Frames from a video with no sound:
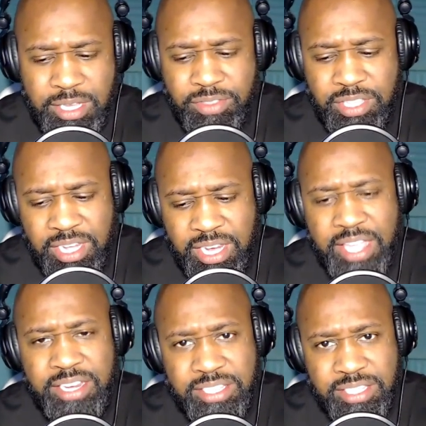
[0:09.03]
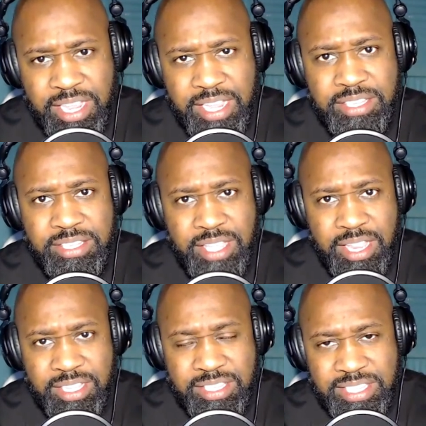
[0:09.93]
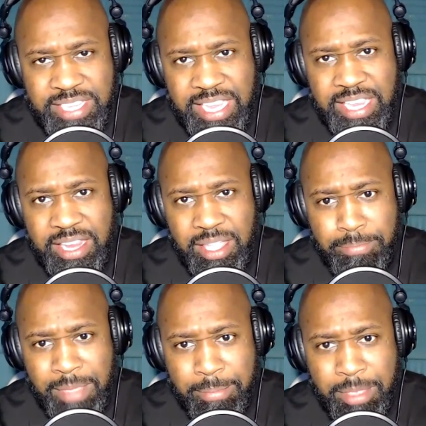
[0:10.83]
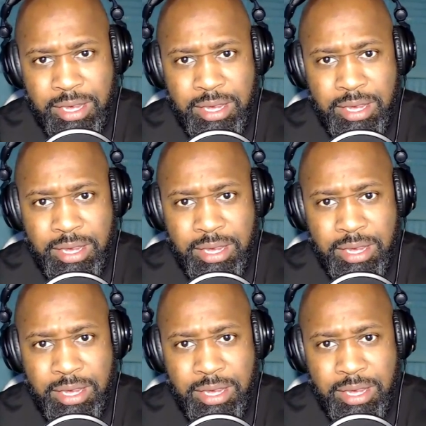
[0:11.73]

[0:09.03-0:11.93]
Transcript: of the United States in the Second Amendment